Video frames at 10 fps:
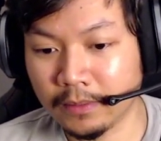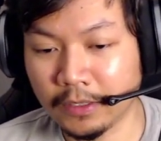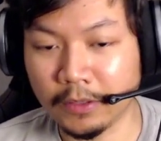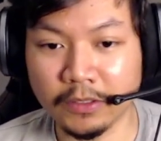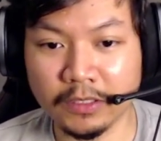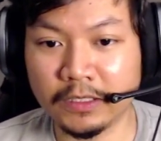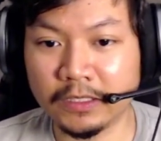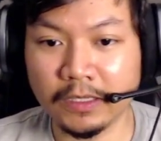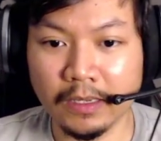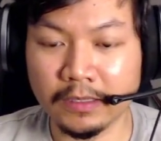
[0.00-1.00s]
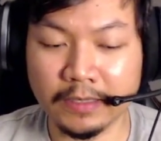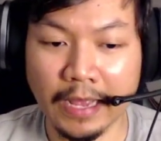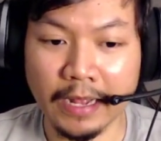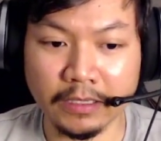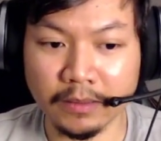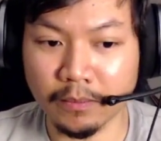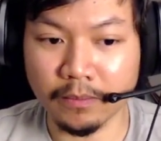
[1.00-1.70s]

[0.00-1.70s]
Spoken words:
just stats,